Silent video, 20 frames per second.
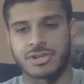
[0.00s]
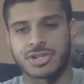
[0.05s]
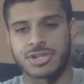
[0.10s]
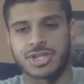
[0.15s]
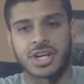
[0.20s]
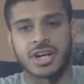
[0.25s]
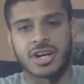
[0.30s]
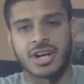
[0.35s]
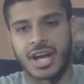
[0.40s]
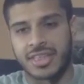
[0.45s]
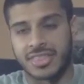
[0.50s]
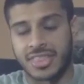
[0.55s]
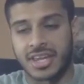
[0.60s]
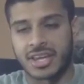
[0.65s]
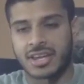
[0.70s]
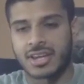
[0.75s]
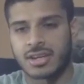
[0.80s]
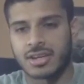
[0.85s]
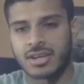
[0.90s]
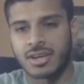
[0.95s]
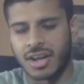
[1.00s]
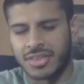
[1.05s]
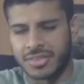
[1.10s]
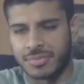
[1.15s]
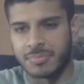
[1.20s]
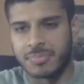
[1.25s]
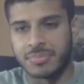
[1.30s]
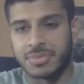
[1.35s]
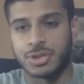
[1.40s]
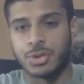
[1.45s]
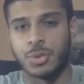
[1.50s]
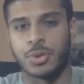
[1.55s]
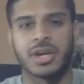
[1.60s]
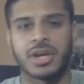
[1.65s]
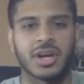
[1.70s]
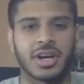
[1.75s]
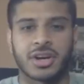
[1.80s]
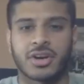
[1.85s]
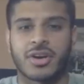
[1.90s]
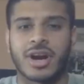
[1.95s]
sure. I think doing an
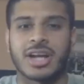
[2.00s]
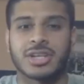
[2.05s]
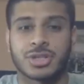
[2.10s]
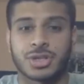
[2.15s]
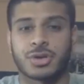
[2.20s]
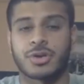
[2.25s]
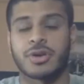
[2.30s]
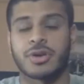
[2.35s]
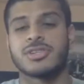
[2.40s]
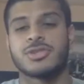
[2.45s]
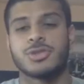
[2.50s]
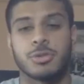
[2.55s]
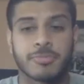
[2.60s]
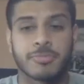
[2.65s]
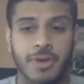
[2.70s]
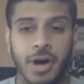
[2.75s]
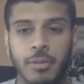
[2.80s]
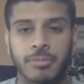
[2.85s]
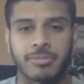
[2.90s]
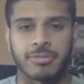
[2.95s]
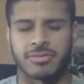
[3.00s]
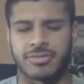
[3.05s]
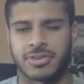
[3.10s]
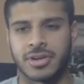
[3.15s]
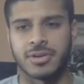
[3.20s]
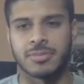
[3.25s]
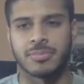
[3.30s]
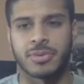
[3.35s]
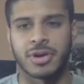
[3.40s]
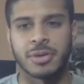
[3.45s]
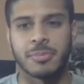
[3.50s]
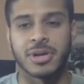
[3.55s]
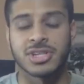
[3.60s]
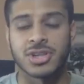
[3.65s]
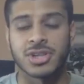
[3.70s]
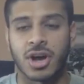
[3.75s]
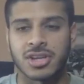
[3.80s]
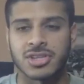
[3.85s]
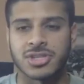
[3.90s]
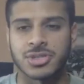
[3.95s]
undergraduate degree is super helpful for pretty much
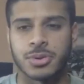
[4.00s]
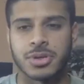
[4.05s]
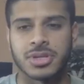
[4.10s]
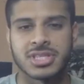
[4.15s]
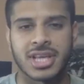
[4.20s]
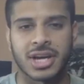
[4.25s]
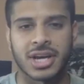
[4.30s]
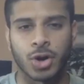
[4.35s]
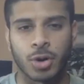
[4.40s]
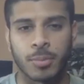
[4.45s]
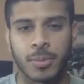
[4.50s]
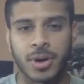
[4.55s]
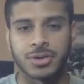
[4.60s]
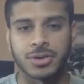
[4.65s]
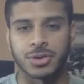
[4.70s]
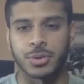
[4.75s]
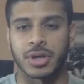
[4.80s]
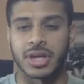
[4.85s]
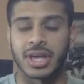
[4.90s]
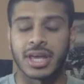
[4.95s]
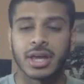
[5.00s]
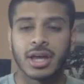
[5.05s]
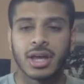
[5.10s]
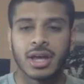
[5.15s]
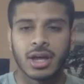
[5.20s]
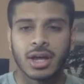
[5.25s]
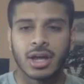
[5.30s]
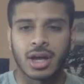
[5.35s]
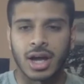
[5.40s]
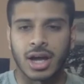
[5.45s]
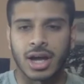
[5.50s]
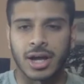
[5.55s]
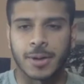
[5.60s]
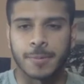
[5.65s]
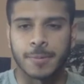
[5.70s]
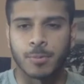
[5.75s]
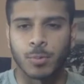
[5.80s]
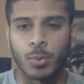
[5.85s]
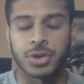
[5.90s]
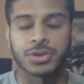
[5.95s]
all students that go about doing it.
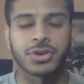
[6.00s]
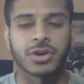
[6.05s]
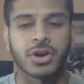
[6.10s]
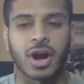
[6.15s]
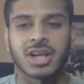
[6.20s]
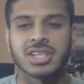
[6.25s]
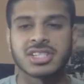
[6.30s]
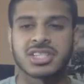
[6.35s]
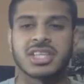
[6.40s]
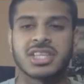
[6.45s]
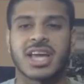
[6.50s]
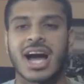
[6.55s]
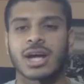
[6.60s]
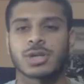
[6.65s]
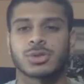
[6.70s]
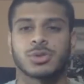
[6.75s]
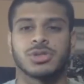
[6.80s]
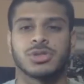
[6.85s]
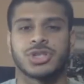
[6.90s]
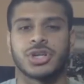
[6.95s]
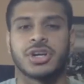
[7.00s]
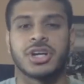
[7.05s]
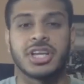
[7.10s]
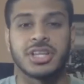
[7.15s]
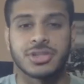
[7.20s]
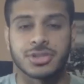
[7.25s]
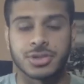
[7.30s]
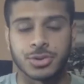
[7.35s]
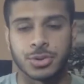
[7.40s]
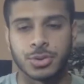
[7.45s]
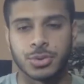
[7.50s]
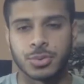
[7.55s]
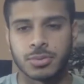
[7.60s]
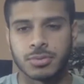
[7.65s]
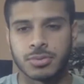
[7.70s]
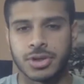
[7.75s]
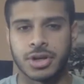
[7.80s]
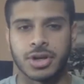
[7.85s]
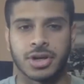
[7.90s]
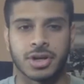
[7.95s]
With regards to the actual journey to
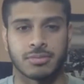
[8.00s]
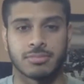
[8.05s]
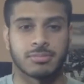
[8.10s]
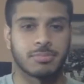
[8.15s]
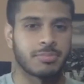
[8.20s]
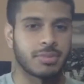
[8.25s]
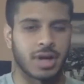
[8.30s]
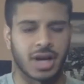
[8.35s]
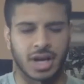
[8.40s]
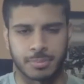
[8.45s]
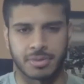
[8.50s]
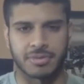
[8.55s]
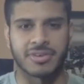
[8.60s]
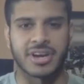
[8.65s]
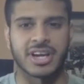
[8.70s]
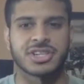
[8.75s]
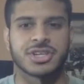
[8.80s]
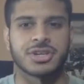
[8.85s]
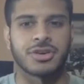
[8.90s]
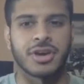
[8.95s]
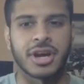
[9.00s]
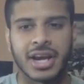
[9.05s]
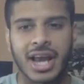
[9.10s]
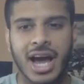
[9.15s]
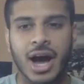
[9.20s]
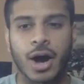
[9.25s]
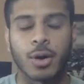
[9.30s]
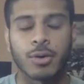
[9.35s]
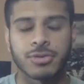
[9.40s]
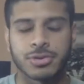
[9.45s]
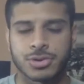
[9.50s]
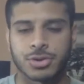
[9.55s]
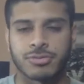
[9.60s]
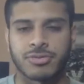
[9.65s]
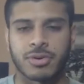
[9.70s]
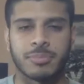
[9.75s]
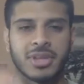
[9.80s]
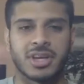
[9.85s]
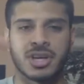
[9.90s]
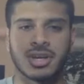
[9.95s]
your profession right now, so
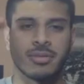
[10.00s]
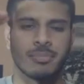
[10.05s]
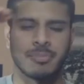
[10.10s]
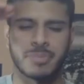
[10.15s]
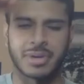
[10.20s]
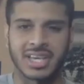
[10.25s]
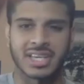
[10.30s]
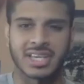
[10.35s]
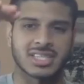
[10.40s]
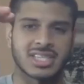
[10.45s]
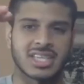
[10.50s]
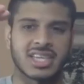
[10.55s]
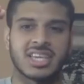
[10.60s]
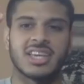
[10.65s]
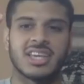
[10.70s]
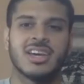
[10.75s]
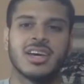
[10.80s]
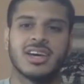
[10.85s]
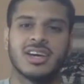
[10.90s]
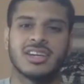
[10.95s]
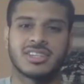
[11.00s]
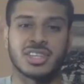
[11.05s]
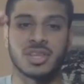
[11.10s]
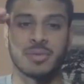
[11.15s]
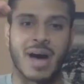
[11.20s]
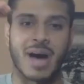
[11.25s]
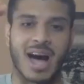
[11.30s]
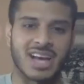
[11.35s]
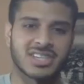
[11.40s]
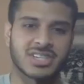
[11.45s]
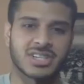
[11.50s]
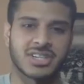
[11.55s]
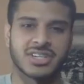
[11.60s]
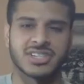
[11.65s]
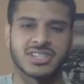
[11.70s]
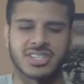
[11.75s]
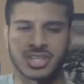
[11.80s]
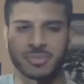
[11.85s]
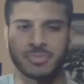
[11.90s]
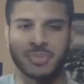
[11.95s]
from the BSc to the
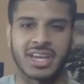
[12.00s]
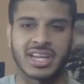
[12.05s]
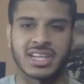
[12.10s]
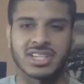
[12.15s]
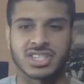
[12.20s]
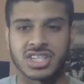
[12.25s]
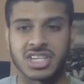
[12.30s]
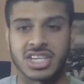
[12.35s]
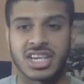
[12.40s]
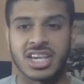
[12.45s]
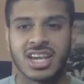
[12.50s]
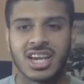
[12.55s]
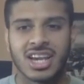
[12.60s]
master's to the PhD,